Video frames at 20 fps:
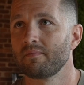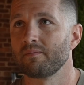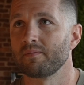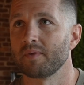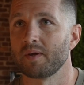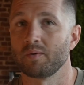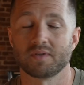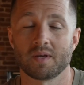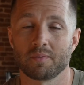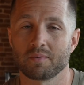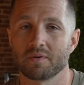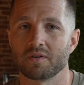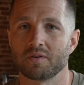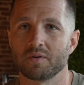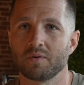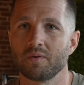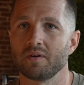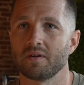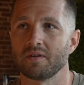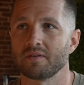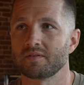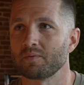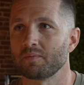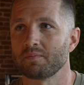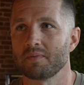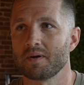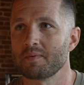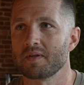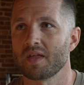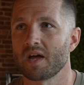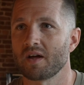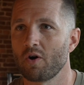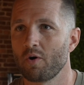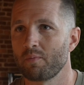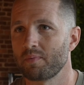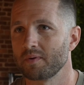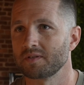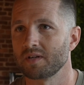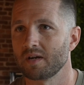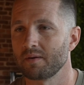he was able to do it. So maybe that
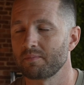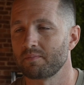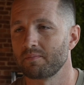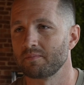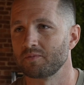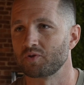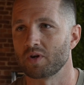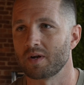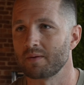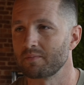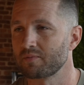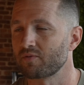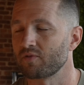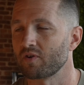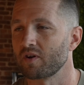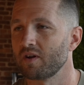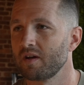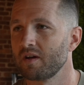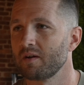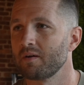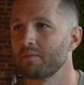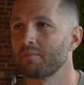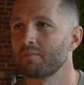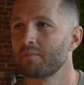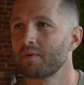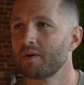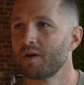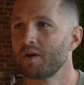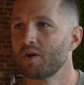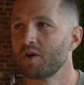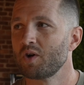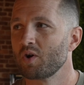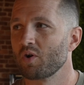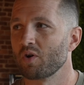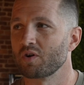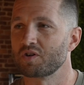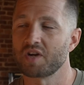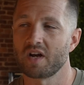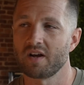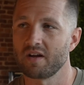opens up dreams for him,
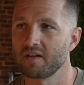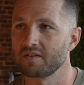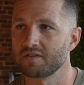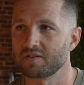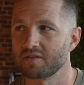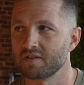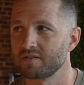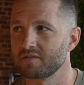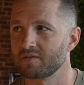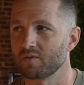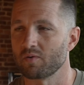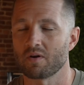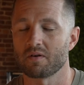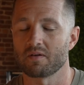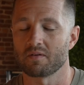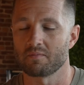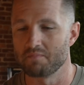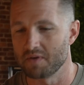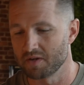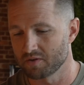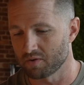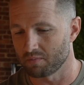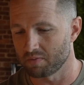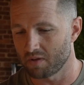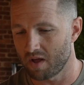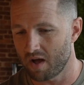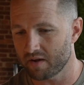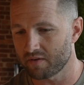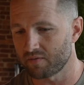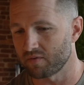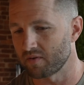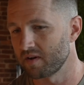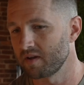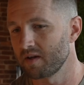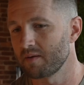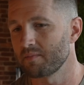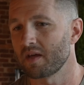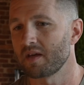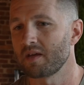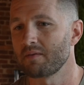or challenges or mental blocks for
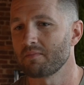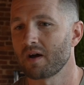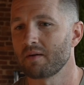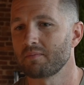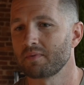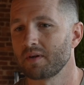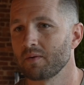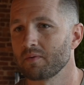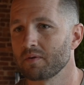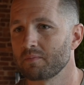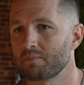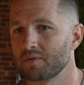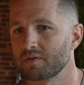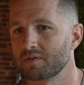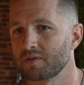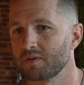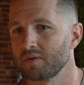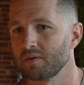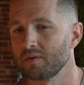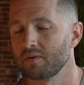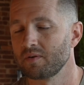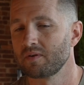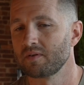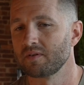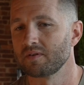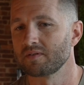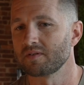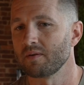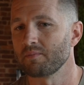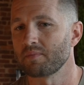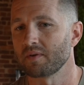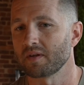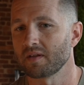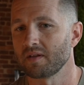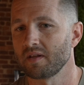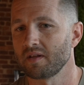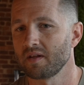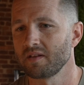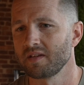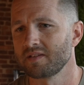him, that he might be able to pursue something.
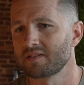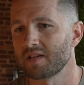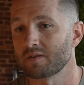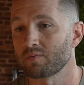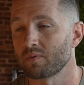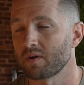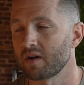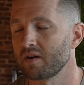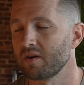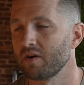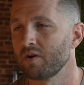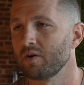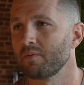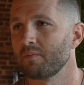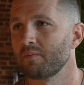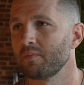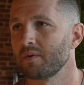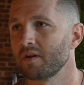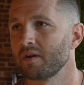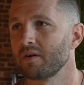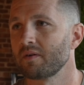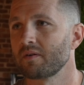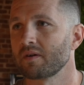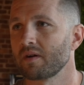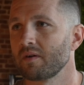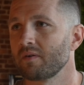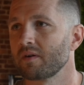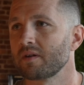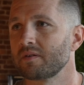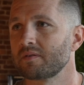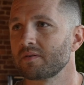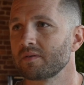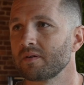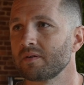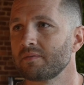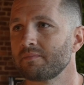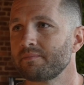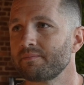At least that's what I hope, going into it.